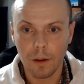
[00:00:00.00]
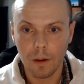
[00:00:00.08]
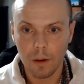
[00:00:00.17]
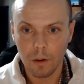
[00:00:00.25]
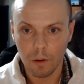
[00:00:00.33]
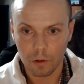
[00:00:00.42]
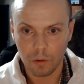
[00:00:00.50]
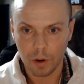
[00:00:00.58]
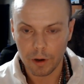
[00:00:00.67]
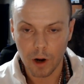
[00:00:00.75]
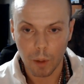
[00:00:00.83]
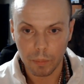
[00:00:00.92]
or creating
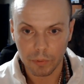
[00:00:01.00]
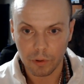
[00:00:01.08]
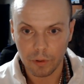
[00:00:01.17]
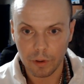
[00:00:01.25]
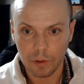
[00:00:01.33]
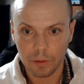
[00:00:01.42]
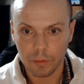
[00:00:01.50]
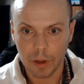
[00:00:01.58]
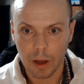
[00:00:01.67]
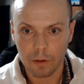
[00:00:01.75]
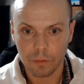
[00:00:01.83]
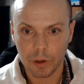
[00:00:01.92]
opportunities for
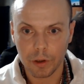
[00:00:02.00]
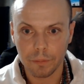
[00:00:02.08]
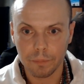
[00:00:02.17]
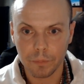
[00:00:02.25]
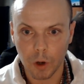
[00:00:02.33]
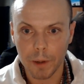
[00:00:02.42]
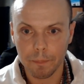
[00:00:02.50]
that for you, right?